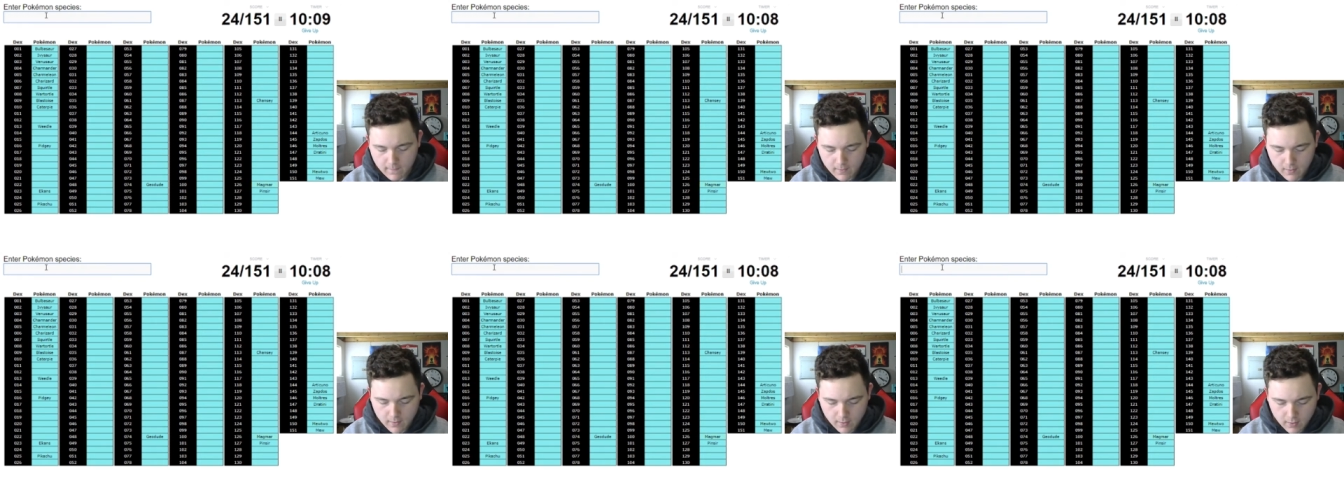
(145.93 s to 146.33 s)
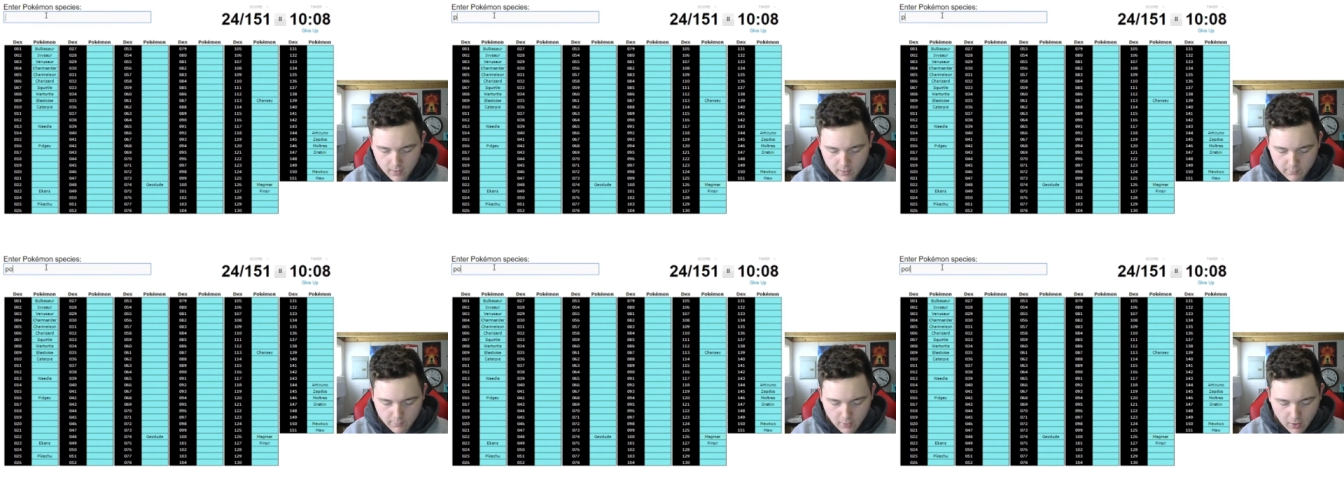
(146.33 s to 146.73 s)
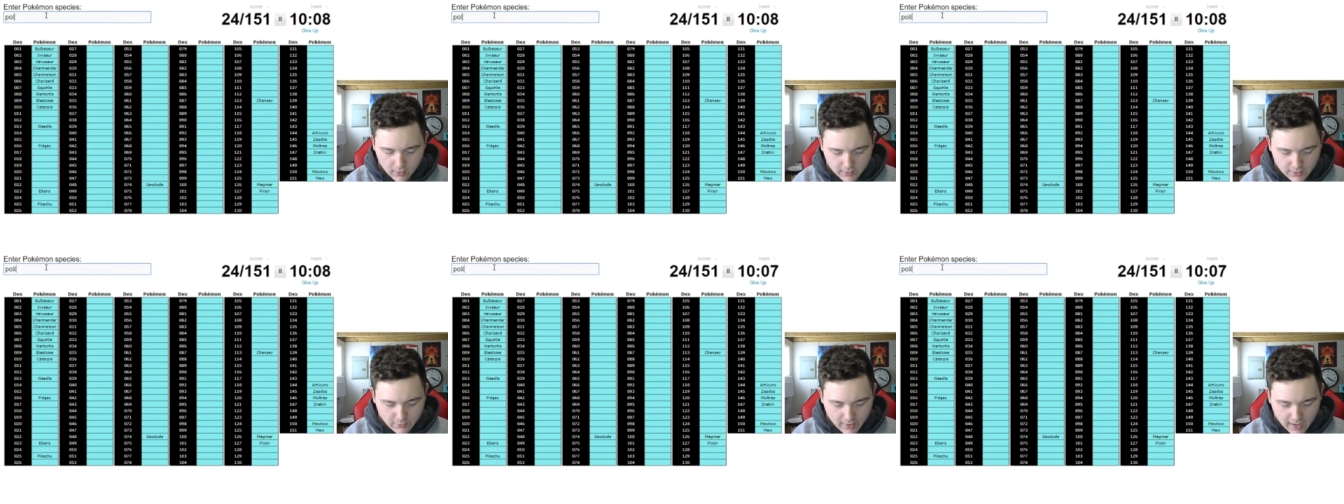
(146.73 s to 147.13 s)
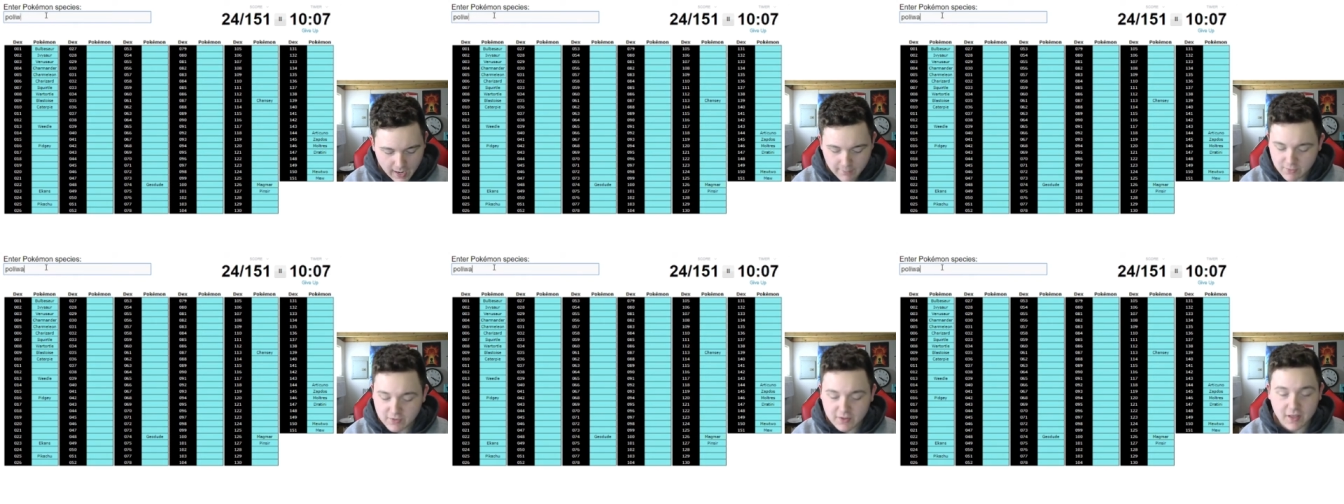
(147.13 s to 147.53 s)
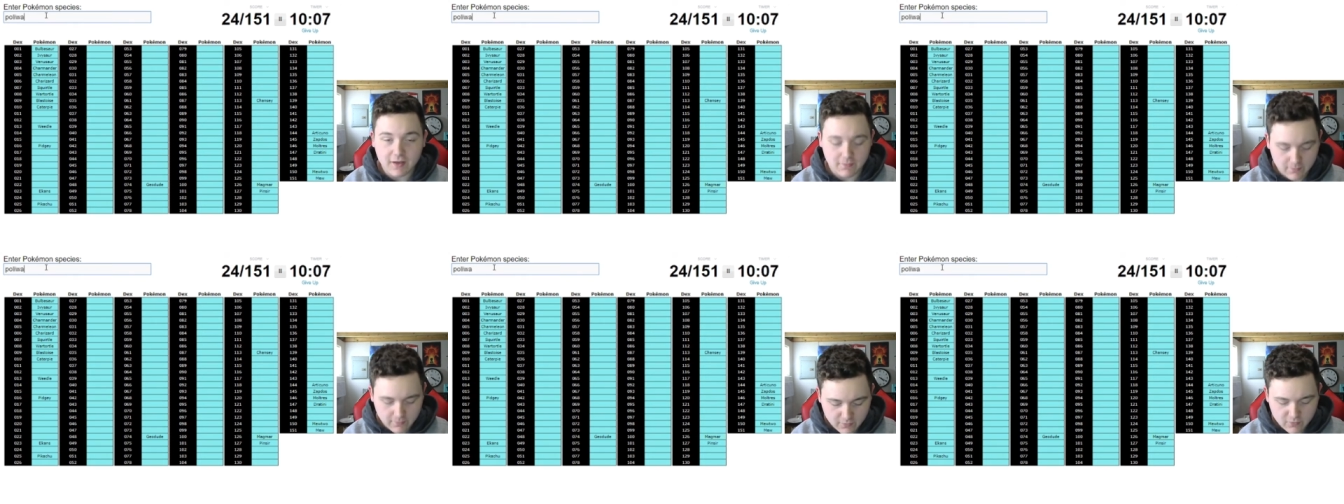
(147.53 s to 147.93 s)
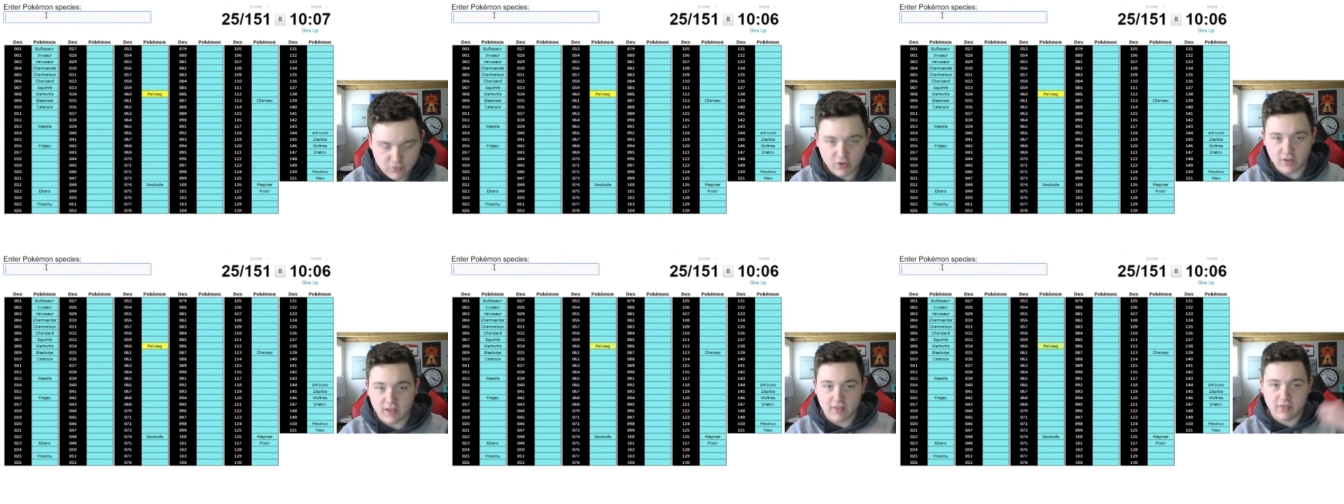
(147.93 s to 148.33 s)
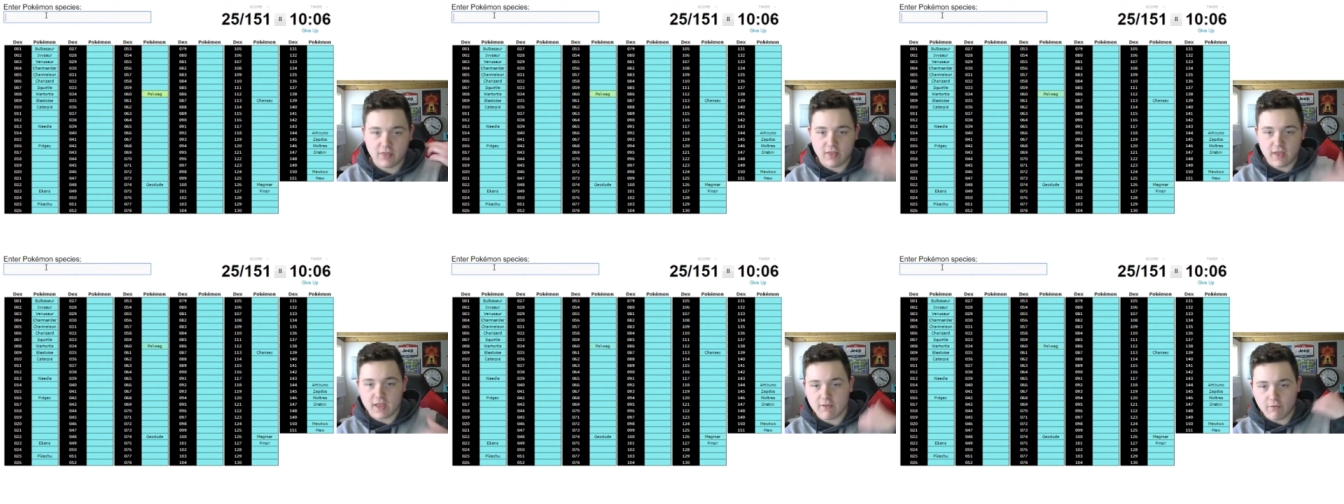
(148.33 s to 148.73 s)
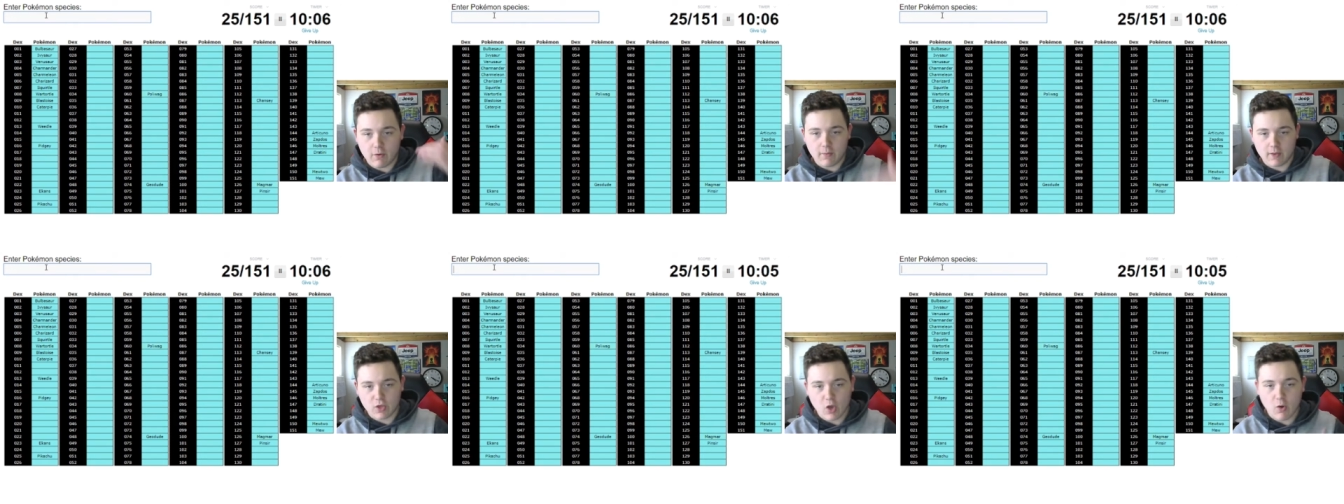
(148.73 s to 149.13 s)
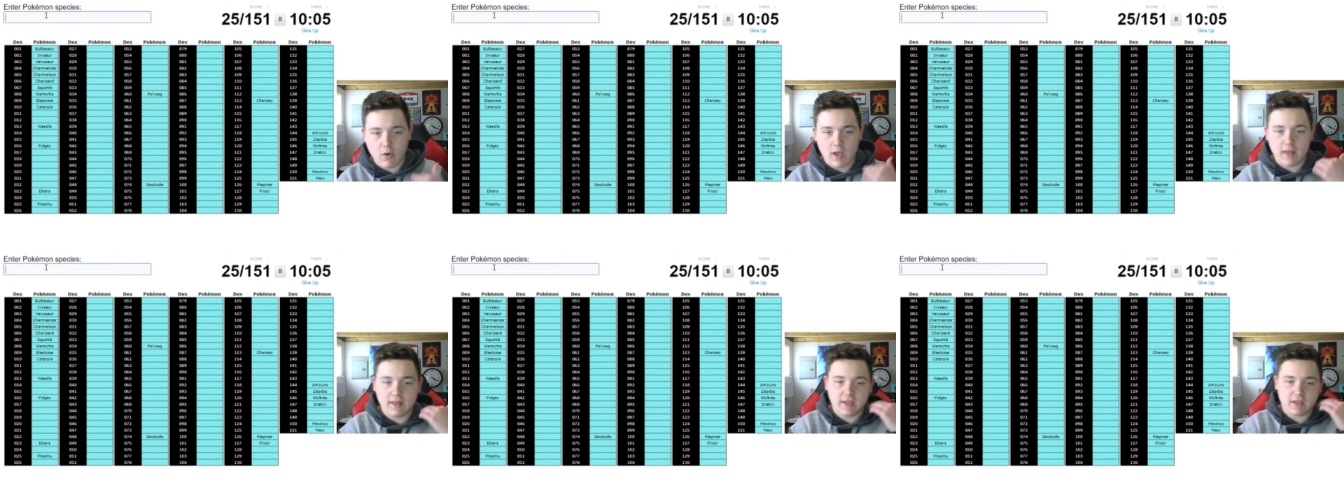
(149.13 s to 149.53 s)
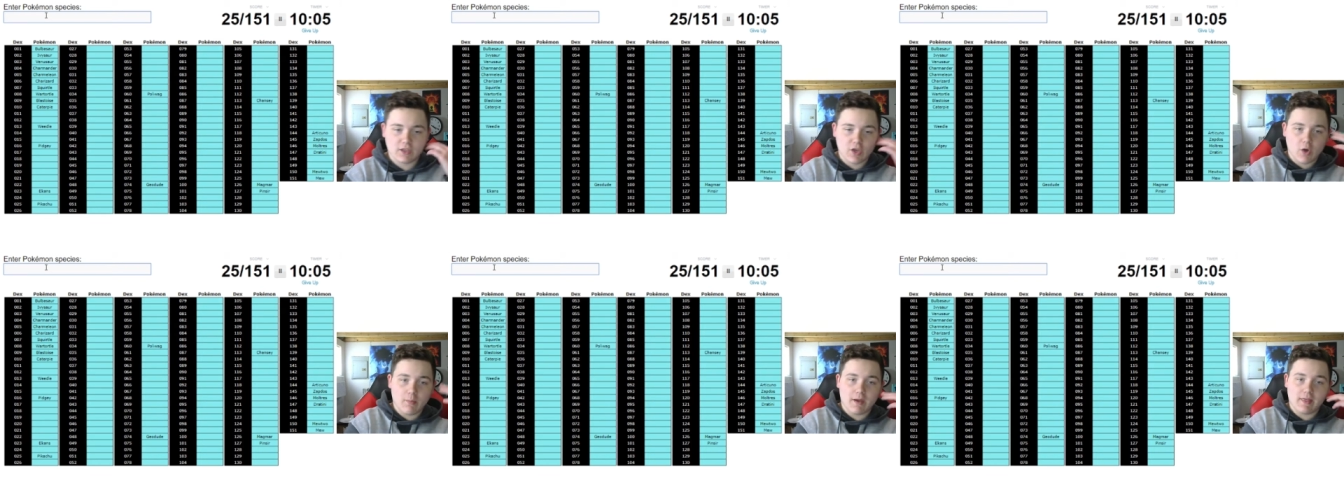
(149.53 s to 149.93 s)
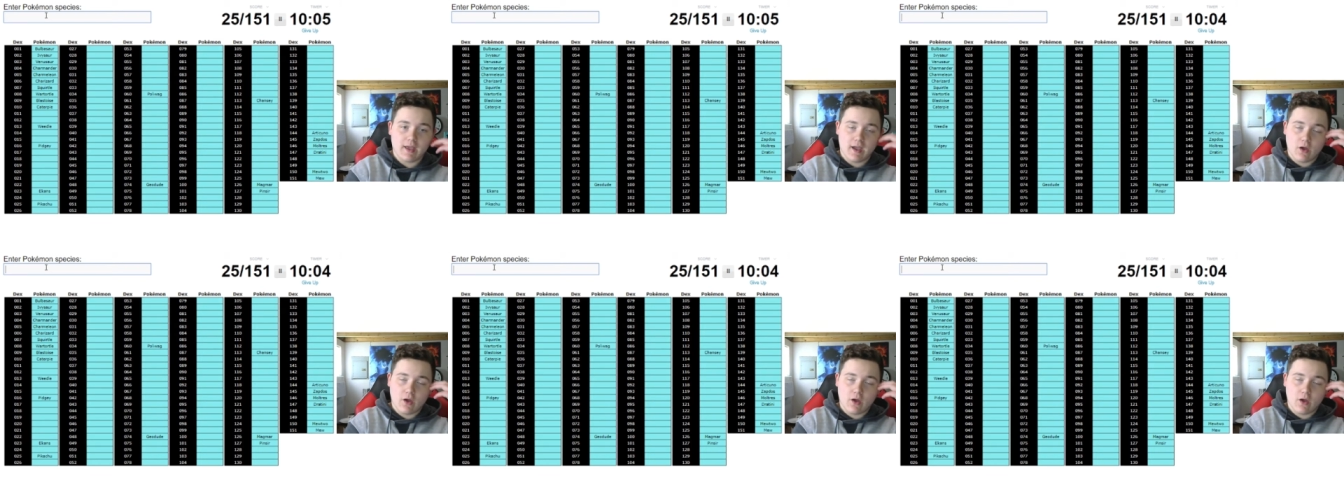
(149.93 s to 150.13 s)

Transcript: Poliwag. I'm just like trying to like think about them and go by that.